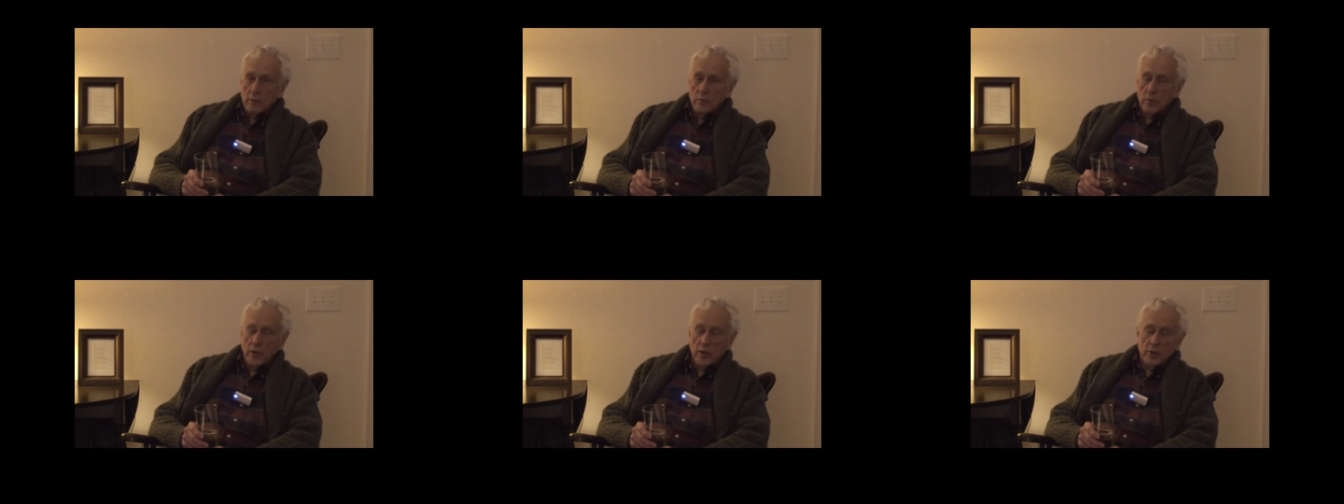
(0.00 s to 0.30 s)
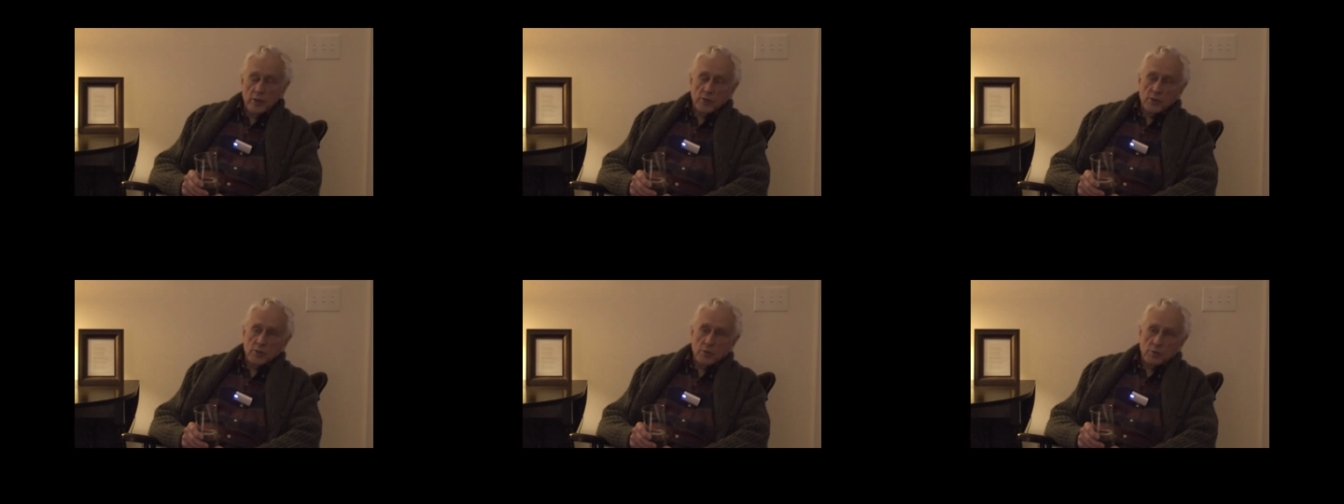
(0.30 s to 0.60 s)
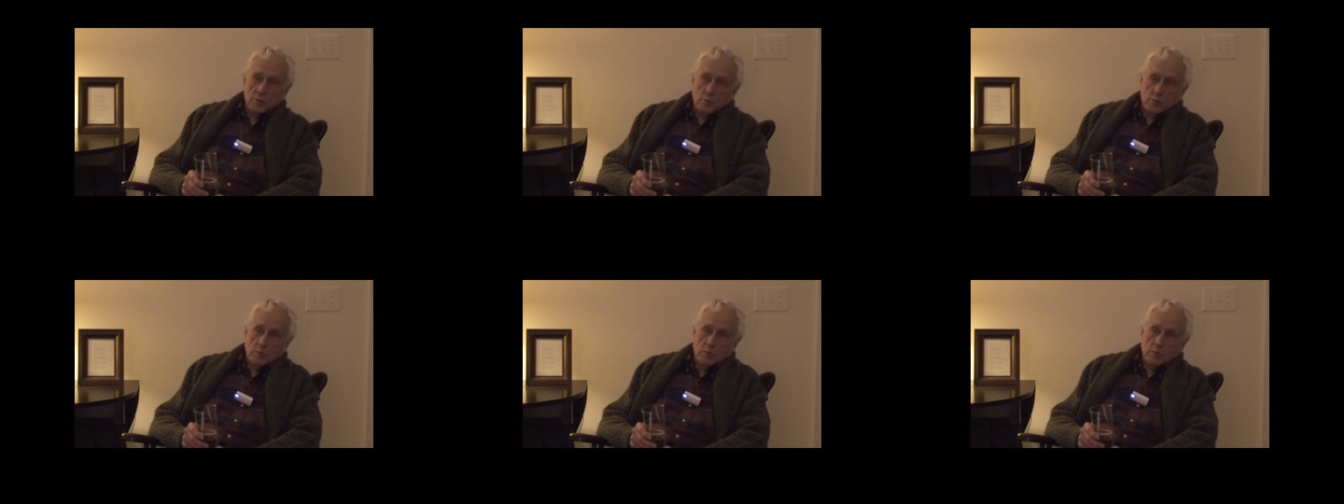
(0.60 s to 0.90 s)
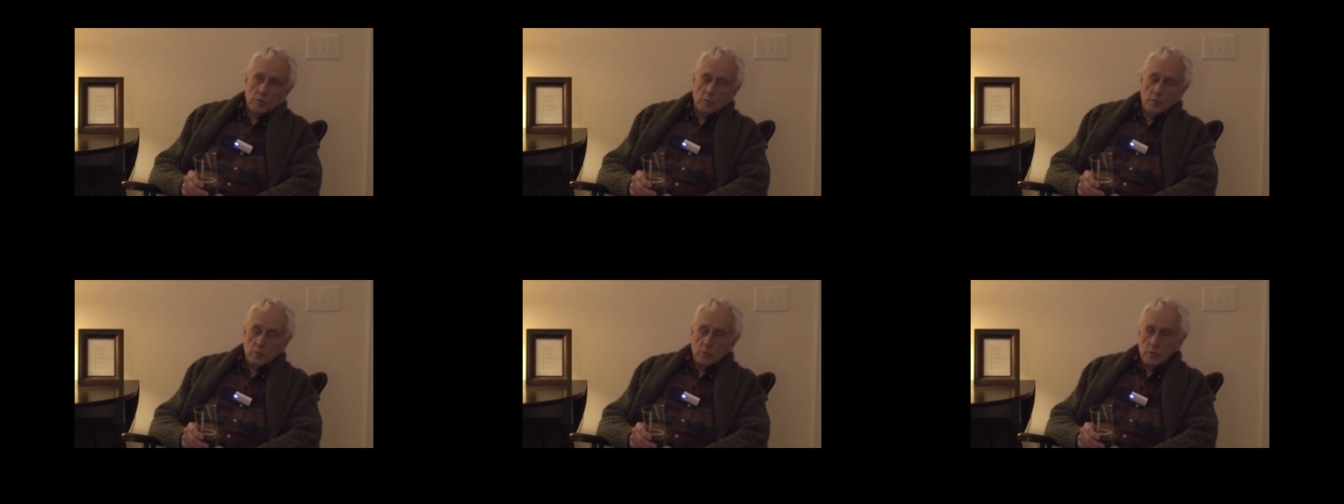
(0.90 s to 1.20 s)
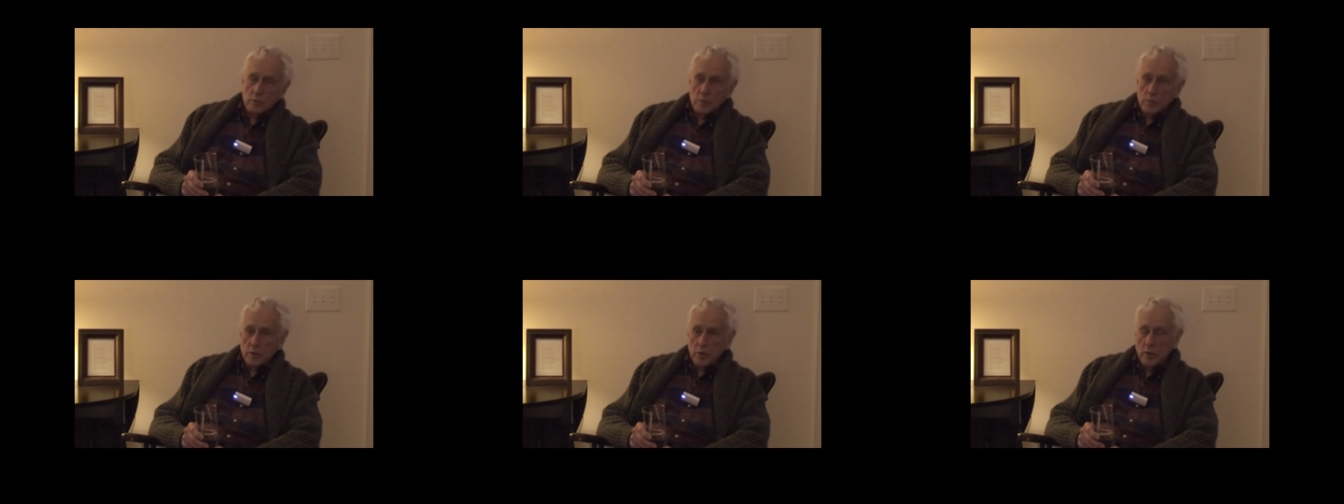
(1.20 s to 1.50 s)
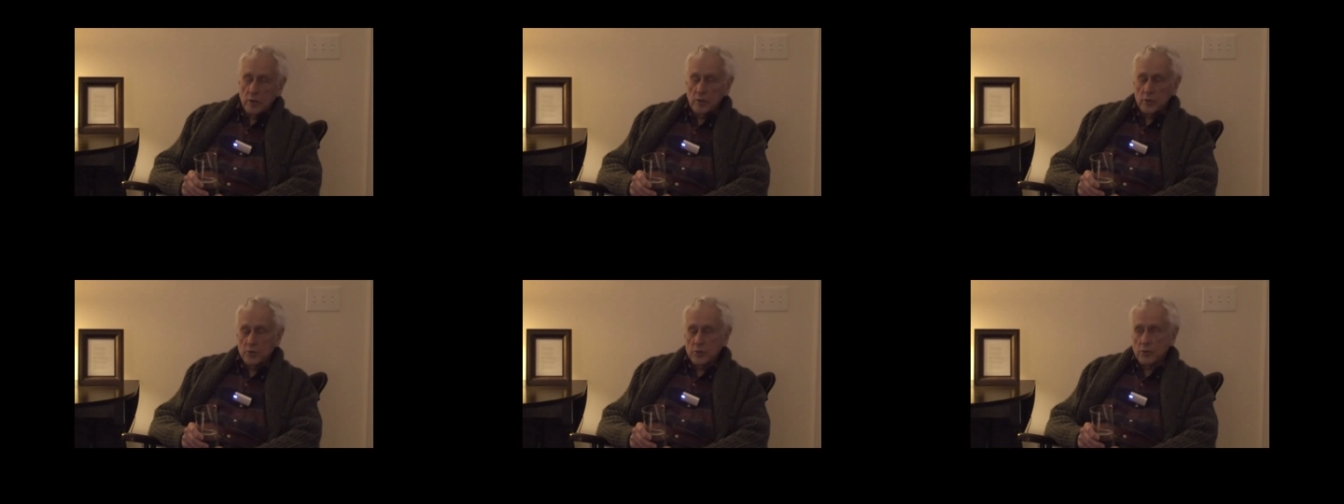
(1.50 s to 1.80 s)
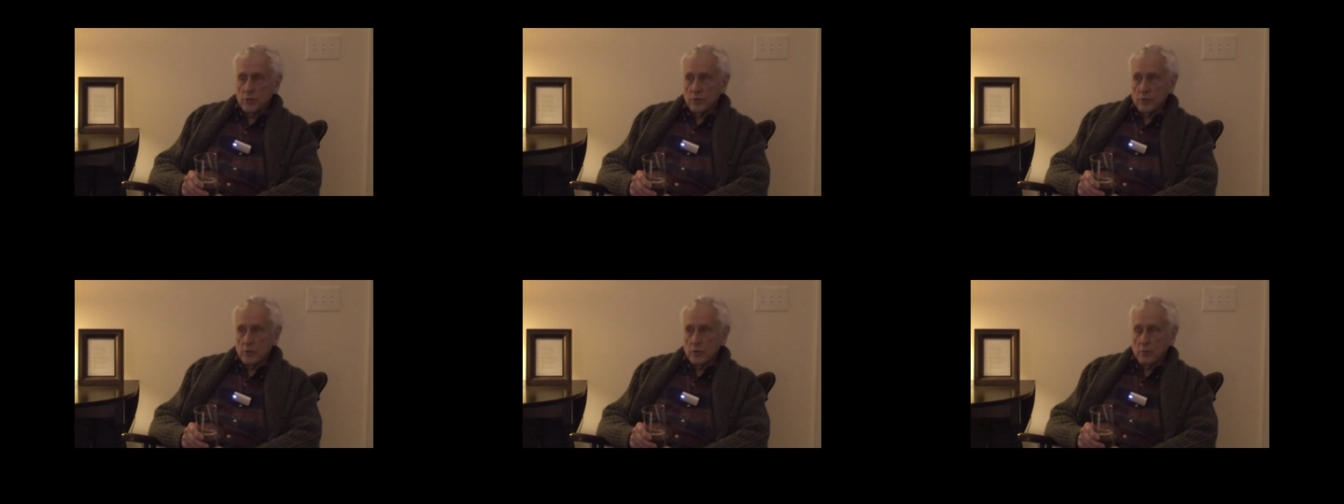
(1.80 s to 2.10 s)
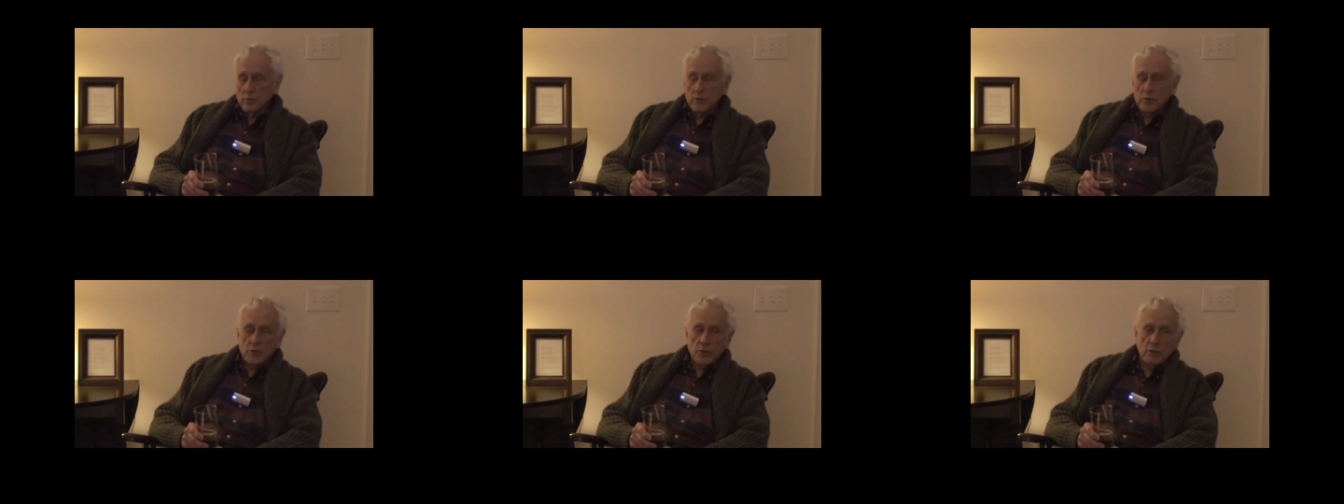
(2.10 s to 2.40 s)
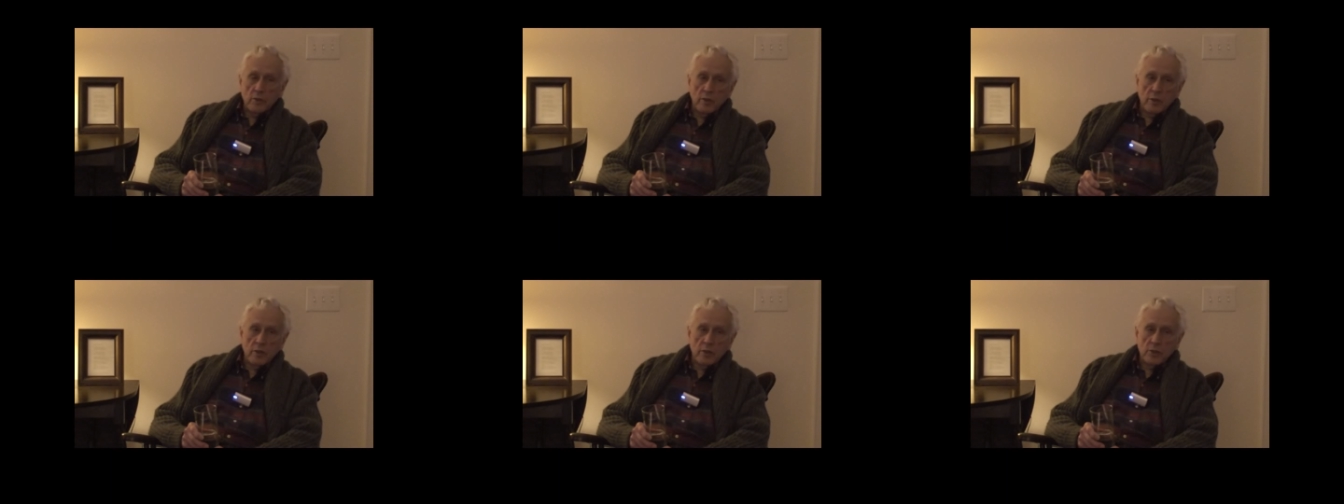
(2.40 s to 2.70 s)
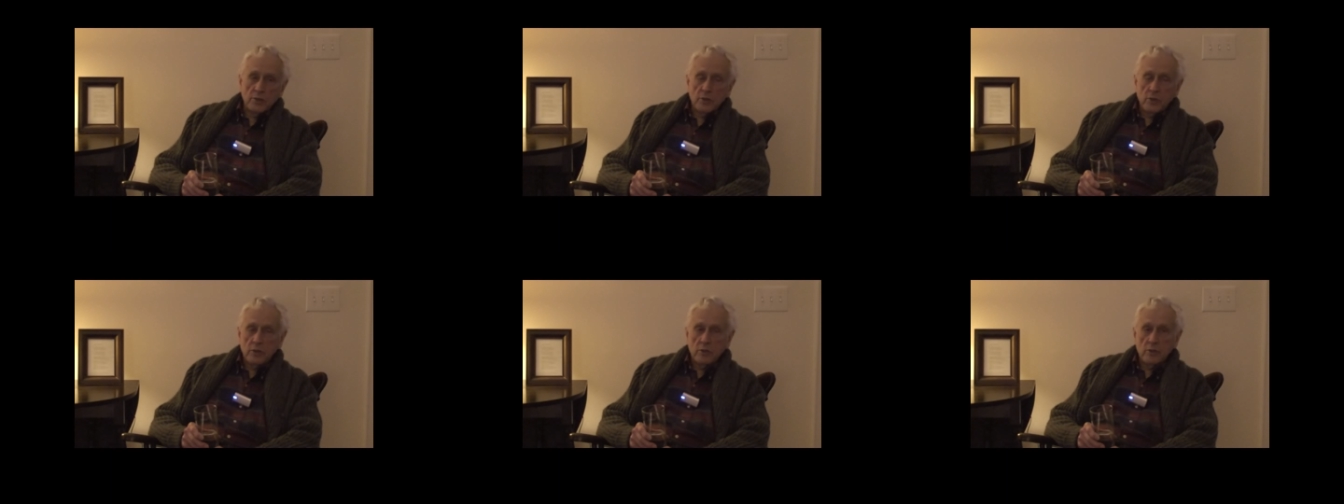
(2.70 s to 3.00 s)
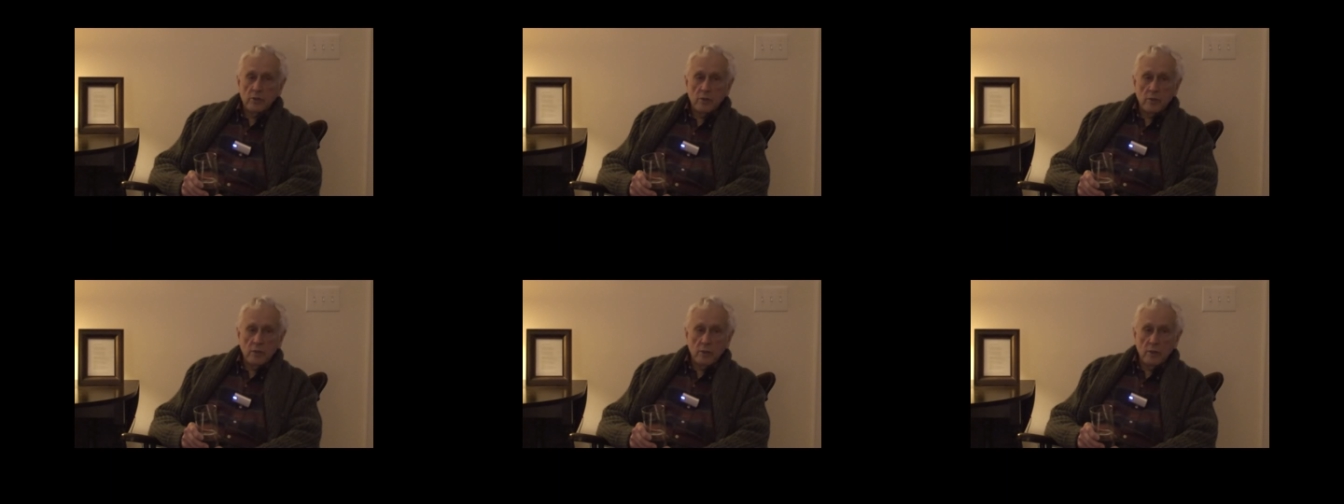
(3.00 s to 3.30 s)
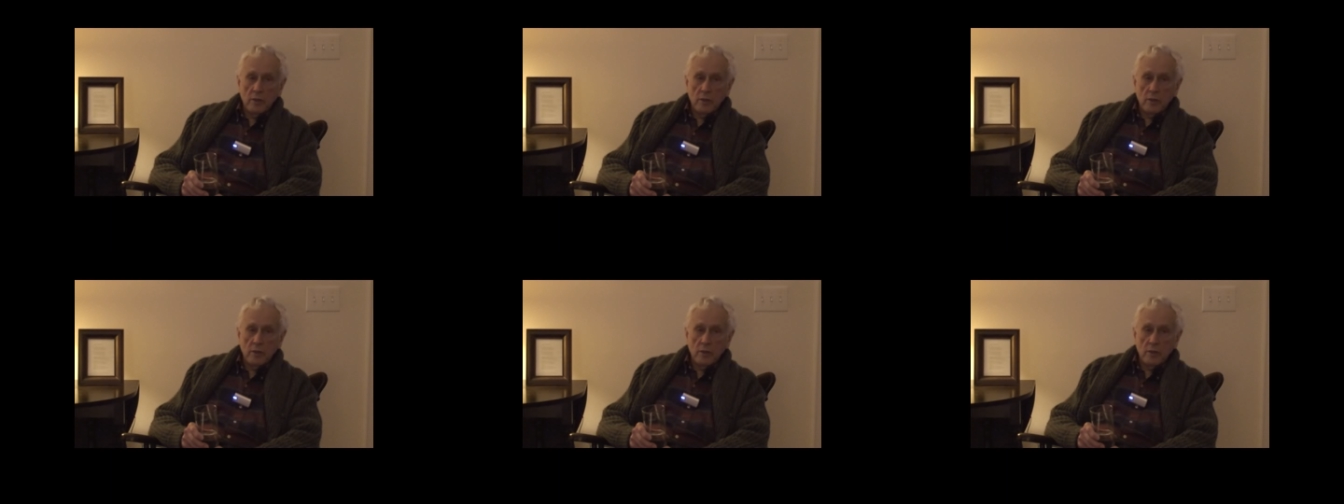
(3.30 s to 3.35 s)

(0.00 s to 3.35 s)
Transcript: religious literature or mystical literature.